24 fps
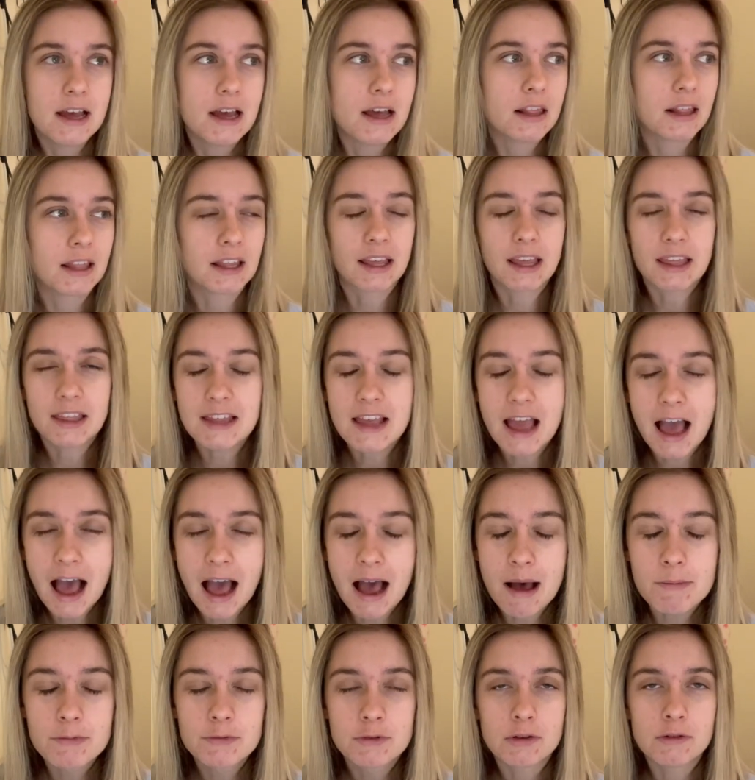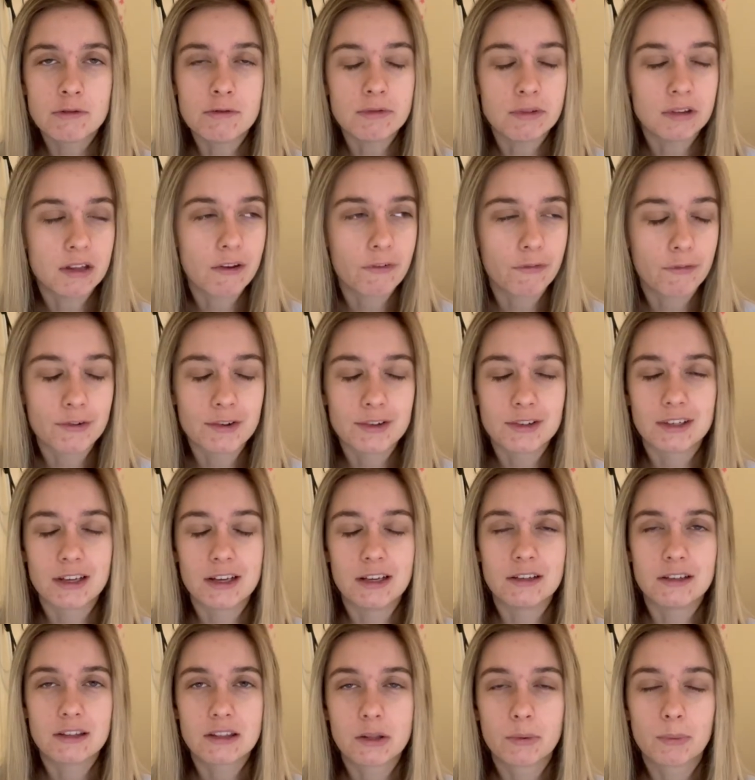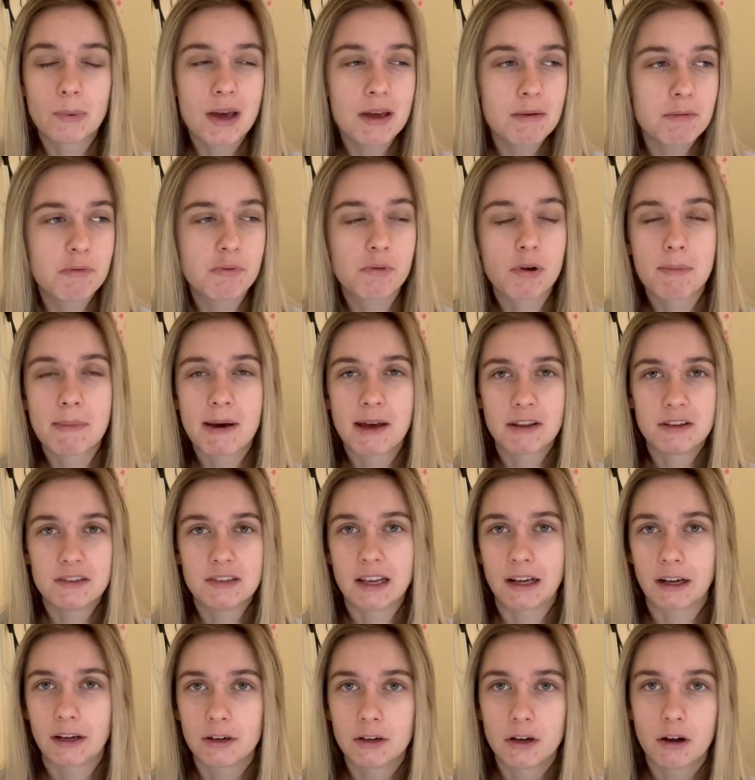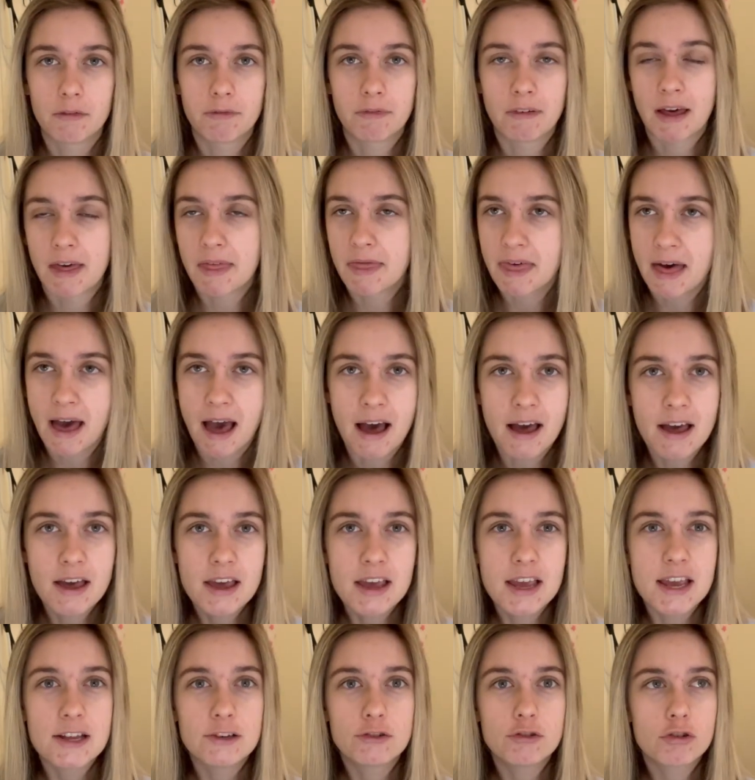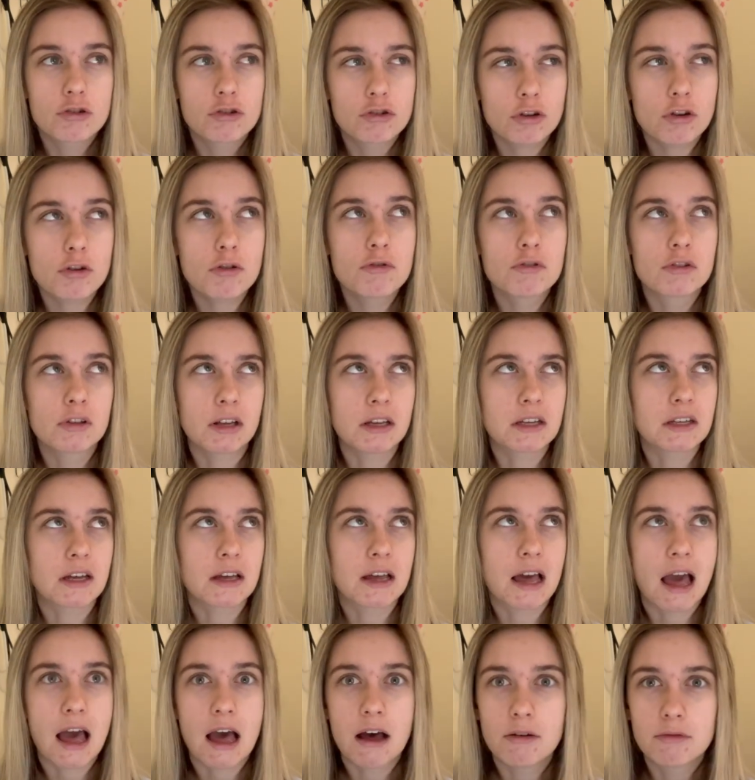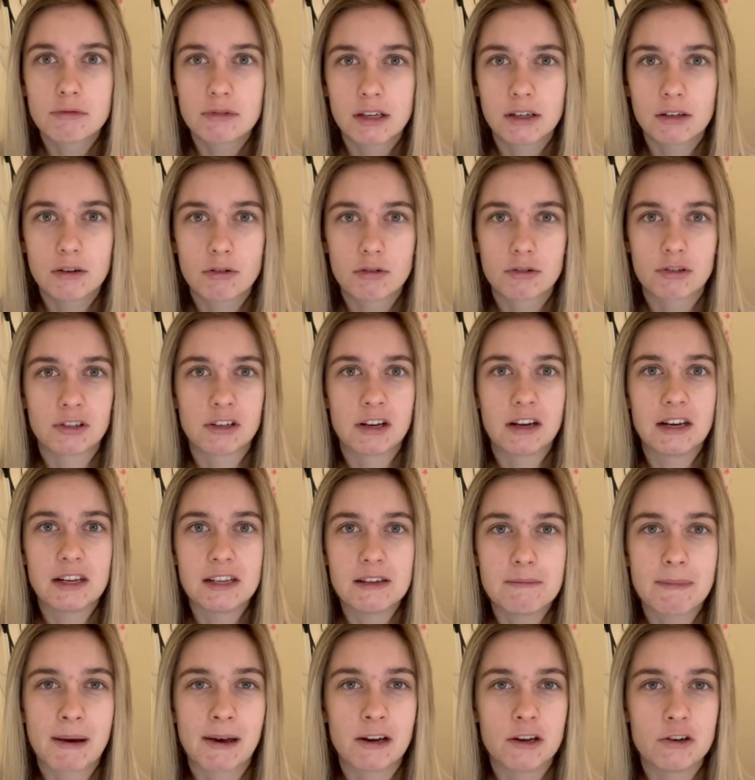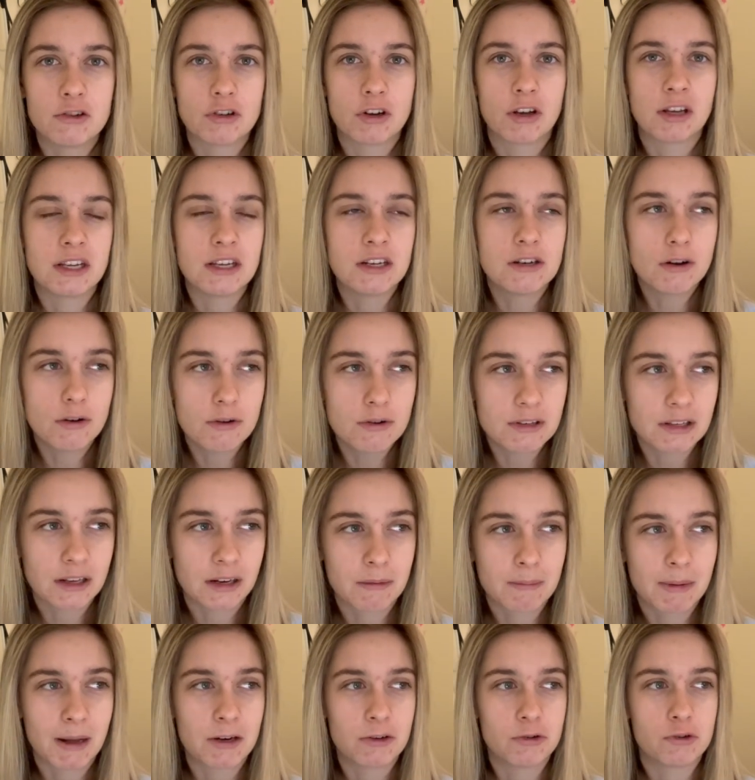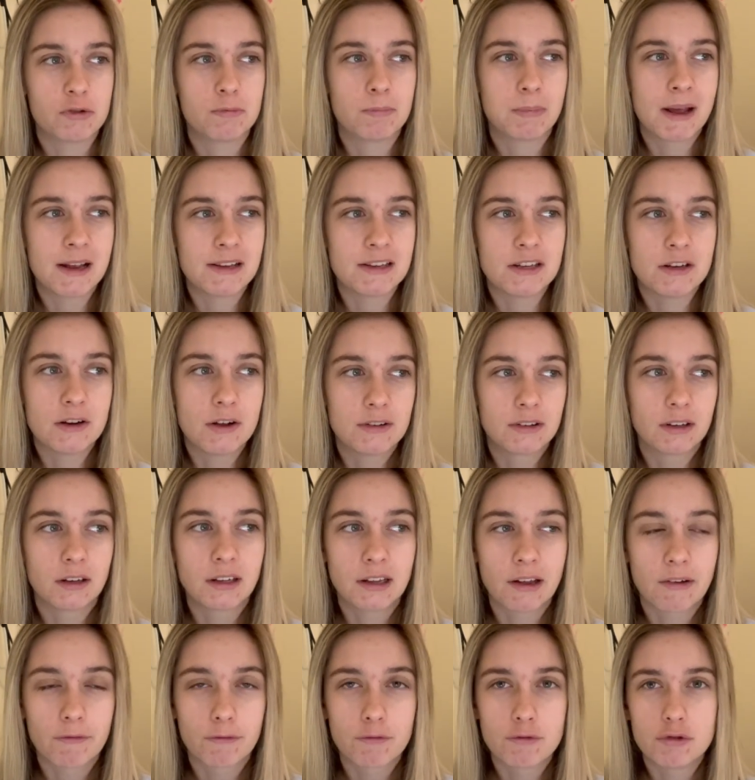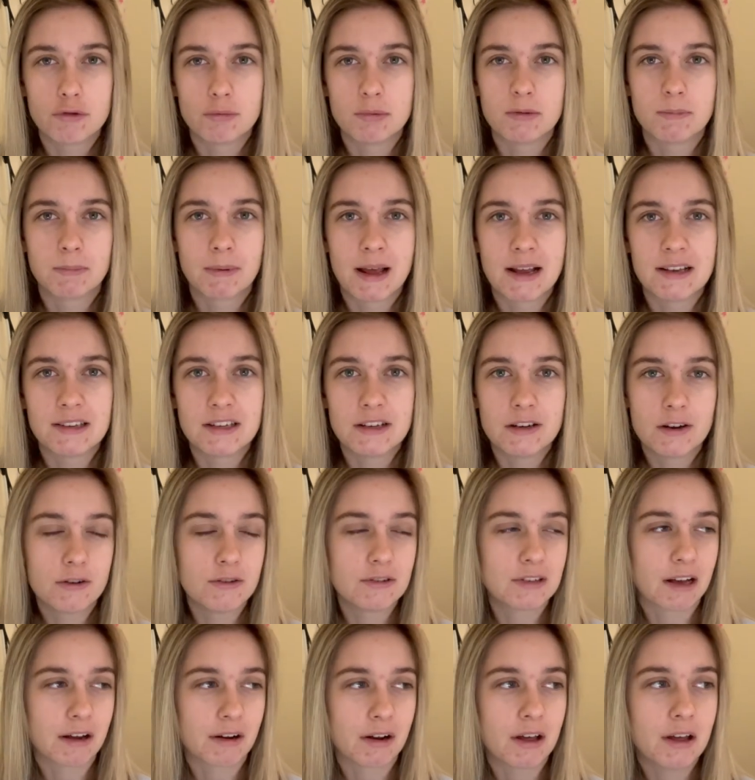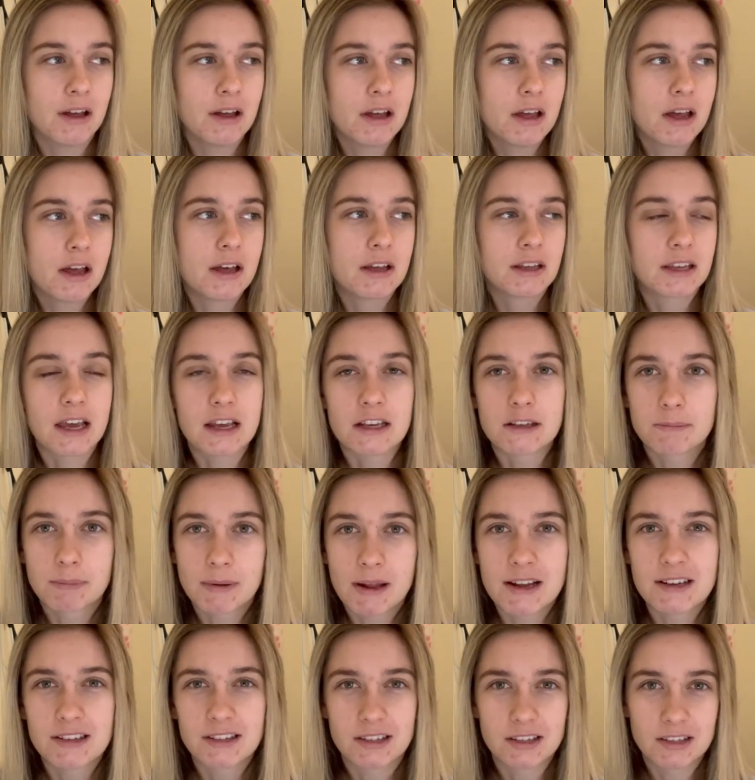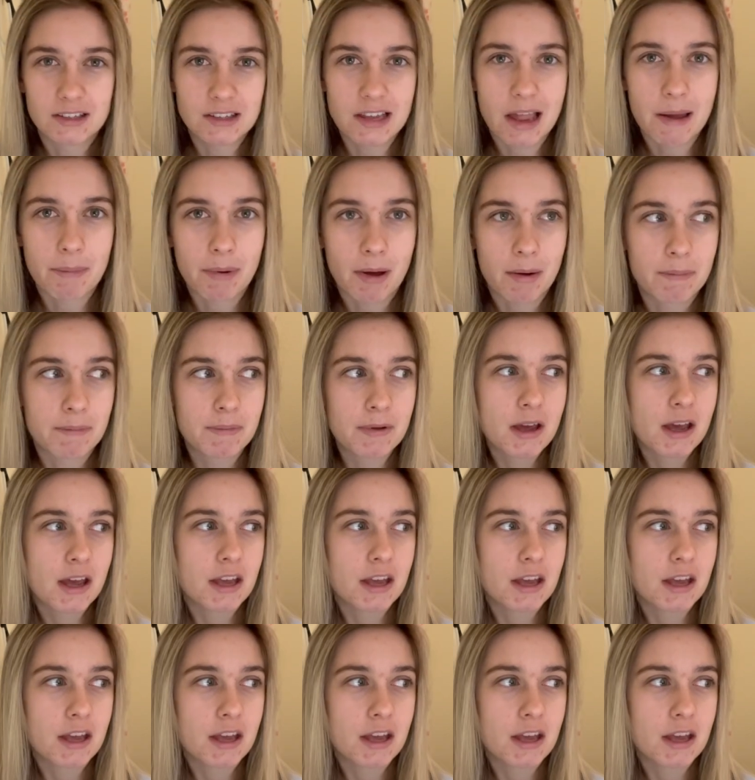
Like, the absolute differences, the way we've come out in the second half like that, it just shows, like, how Ten Hag's an elite manager. He knows how to manage his players. He knows how to get through to his players. He knows how to get his players to step up.